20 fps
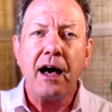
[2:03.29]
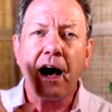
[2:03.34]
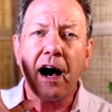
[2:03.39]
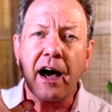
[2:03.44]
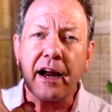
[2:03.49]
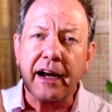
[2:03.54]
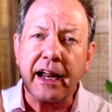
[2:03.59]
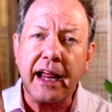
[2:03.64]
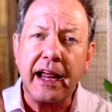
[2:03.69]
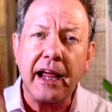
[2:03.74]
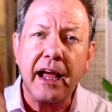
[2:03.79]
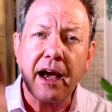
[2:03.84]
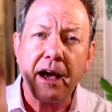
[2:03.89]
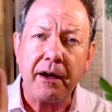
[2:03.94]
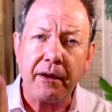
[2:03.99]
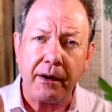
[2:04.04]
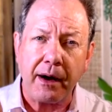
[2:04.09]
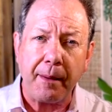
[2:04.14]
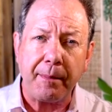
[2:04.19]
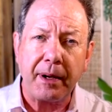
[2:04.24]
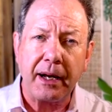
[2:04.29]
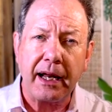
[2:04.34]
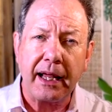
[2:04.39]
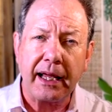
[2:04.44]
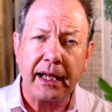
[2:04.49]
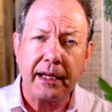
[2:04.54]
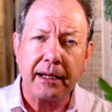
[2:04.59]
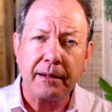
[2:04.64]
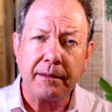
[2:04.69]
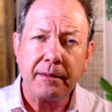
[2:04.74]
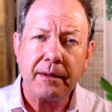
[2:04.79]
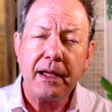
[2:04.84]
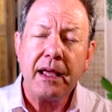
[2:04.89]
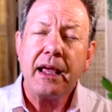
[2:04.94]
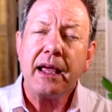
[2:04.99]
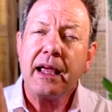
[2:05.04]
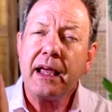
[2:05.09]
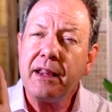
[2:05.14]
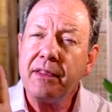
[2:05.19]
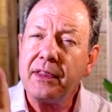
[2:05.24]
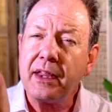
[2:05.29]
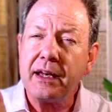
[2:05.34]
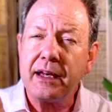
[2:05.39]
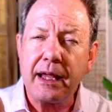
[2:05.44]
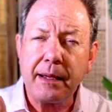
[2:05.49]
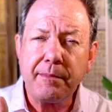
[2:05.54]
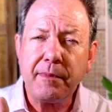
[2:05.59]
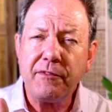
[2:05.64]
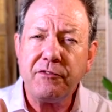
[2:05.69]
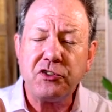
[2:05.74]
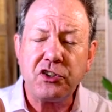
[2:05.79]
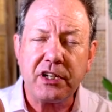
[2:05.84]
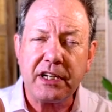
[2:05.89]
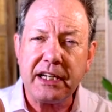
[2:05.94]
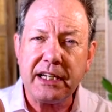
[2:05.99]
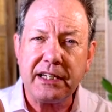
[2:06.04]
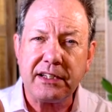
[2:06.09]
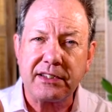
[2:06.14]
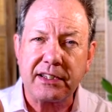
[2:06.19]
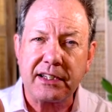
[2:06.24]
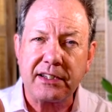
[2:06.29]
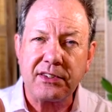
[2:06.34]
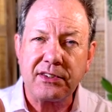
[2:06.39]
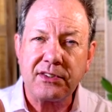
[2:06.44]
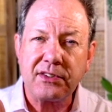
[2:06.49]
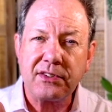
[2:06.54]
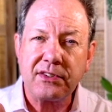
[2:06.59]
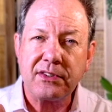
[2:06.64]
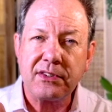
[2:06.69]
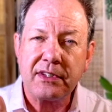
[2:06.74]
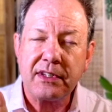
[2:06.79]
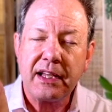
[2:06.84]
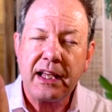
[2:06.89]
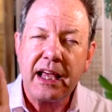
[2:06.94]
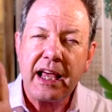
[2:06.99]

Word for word: Are Rappeleng. In the name of Jesus,